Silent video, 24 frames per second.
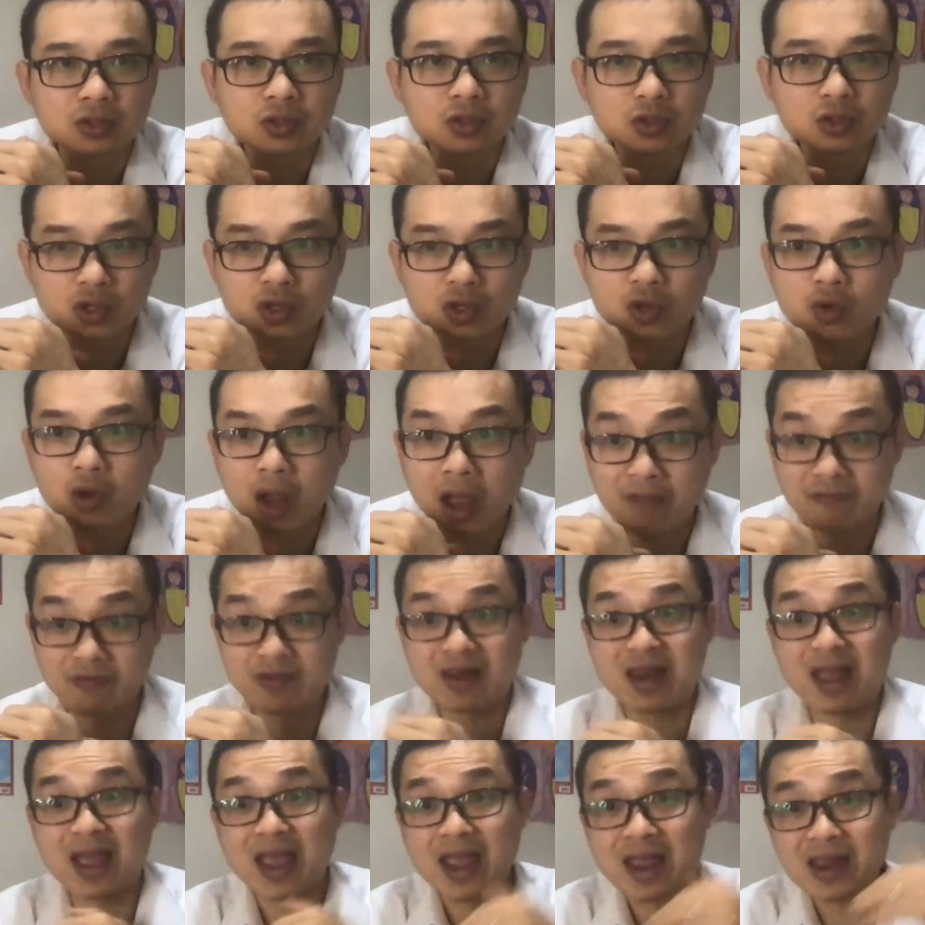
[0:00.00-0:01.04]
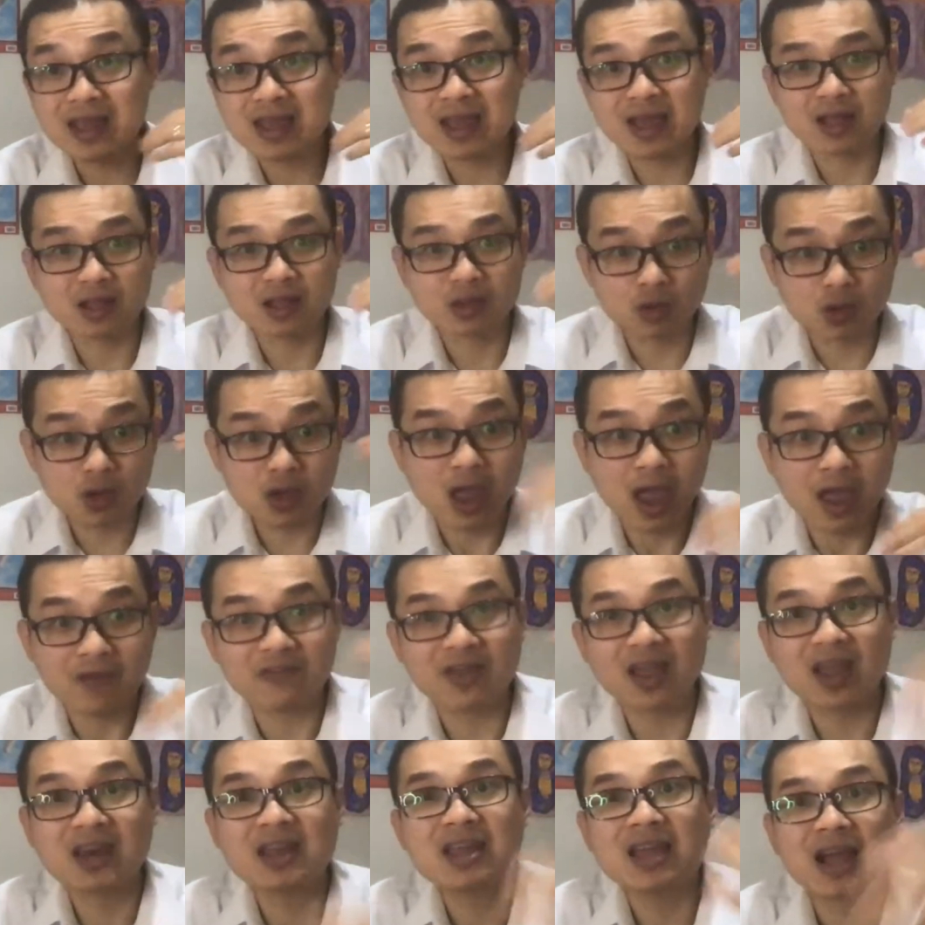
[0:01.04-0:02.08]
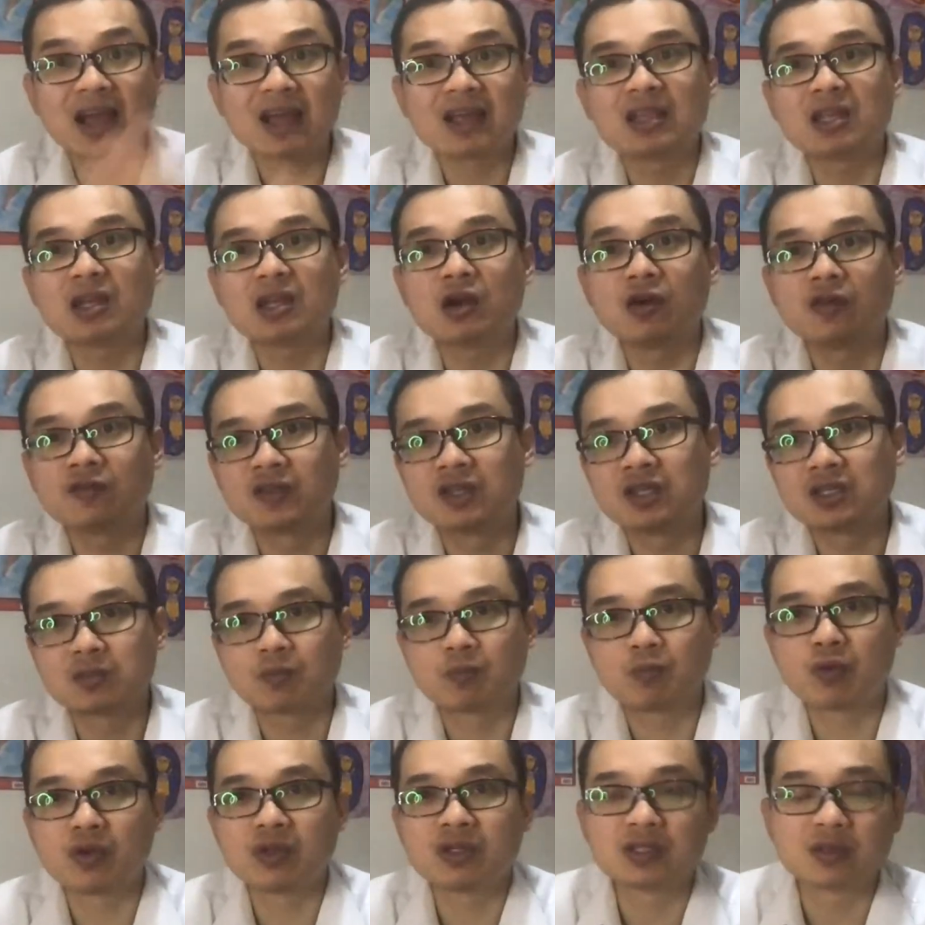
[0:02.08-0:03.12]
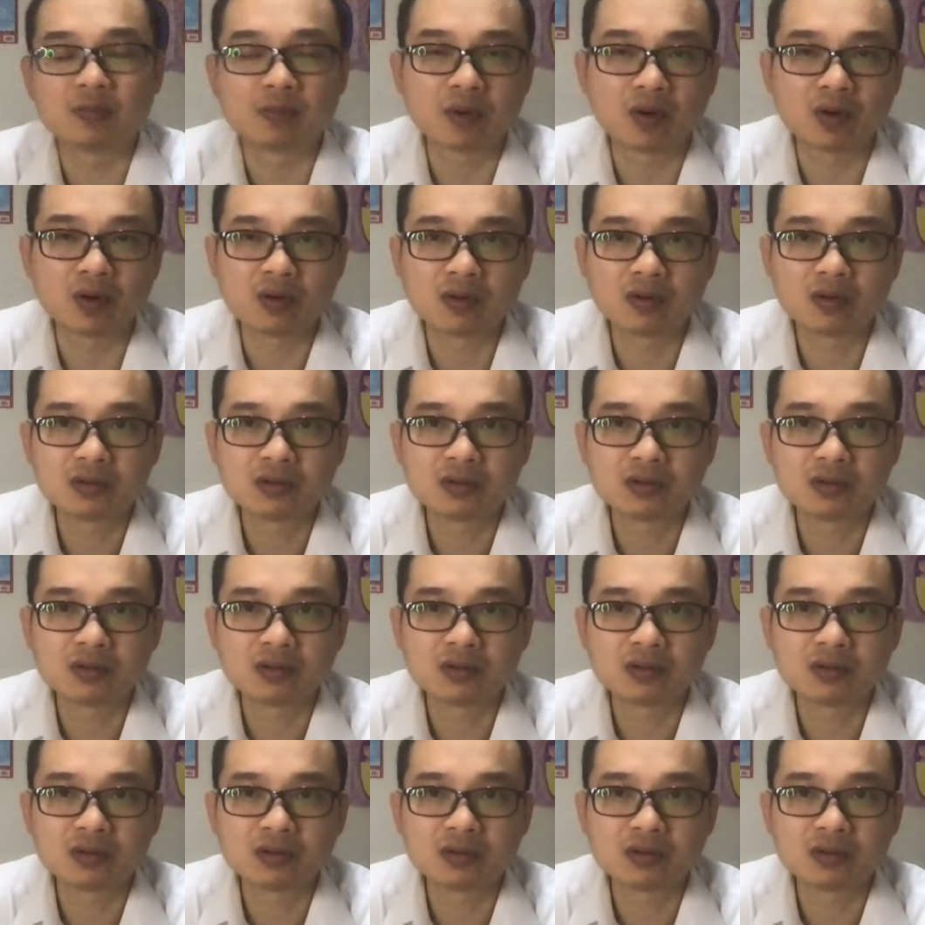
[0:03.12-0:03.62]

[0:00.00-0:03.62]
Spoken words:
Do you have any idea of this principle?